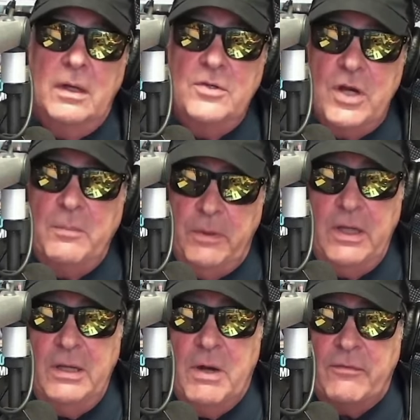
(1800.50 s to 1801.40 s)
And
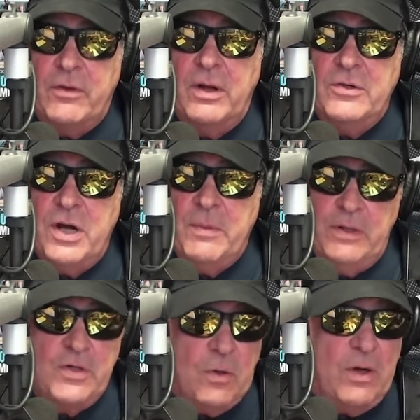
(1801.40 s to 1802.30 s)
JP, my friend, JP
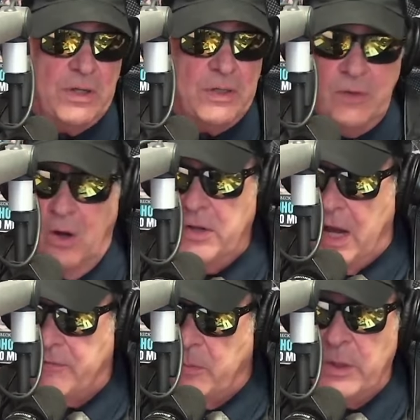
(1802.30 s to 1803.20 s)
DeJoria, said, no, you
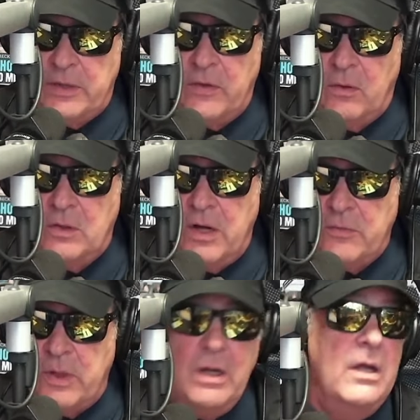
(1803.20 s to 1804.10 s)
have to bring it to the whole
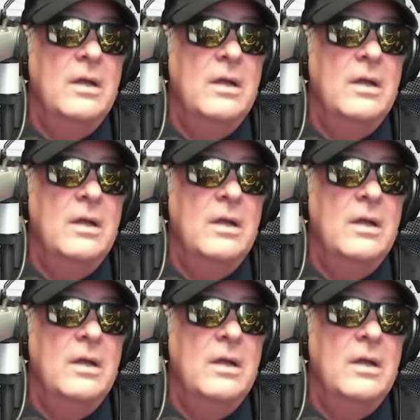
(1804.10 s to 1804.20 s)
country.